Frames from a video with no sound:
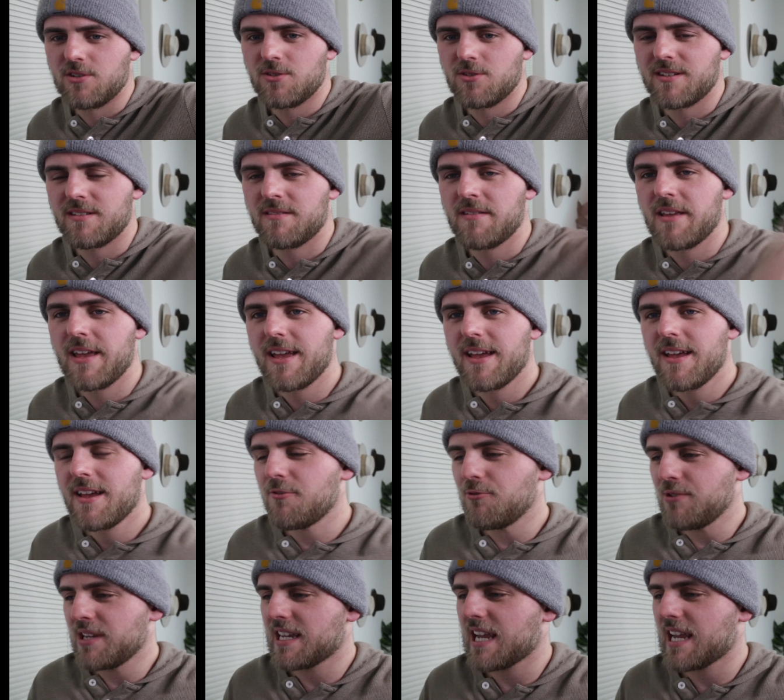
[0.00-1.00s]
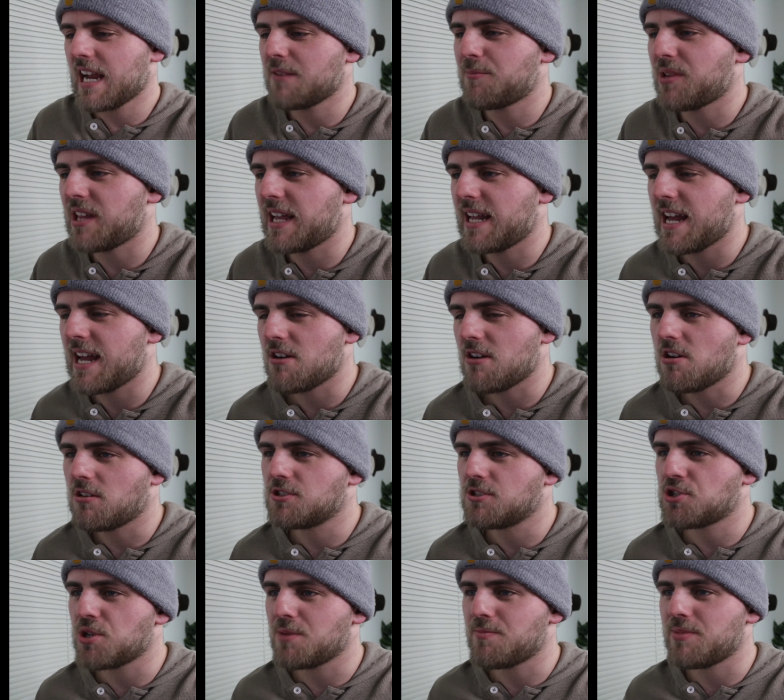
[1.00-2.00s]
And we can kind of plan out all the
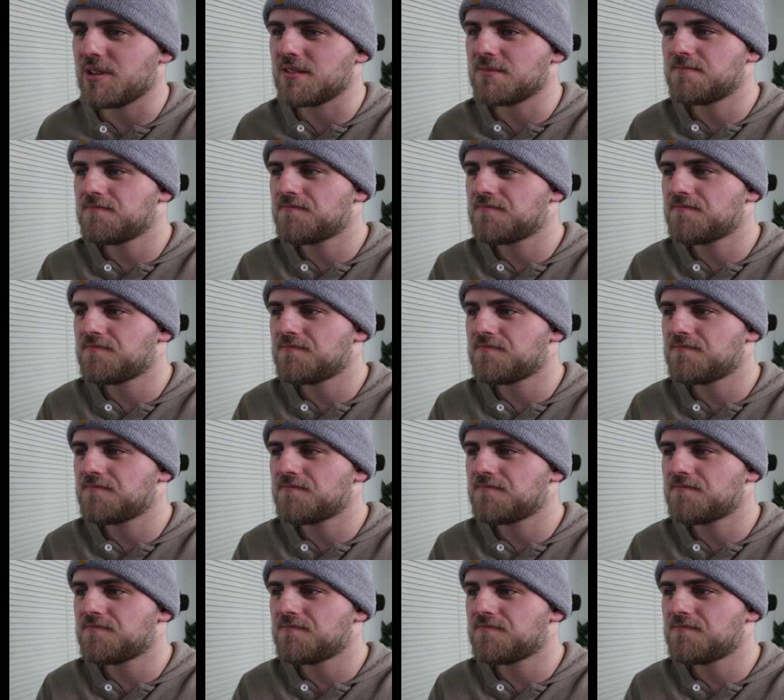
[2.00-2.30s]
shipping.